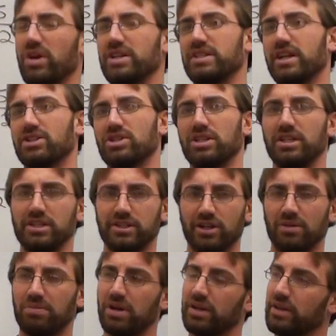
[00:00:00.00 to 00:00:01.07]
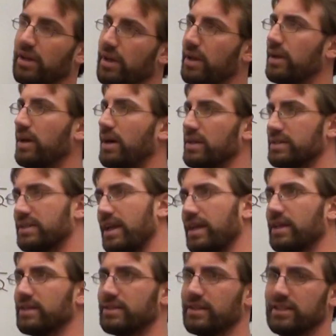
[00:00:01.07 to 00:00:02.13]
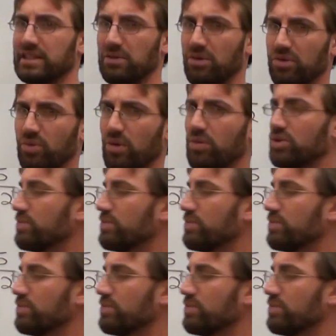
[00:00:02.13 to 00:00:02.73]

way is actually easier, but uh, staying consistent with what we're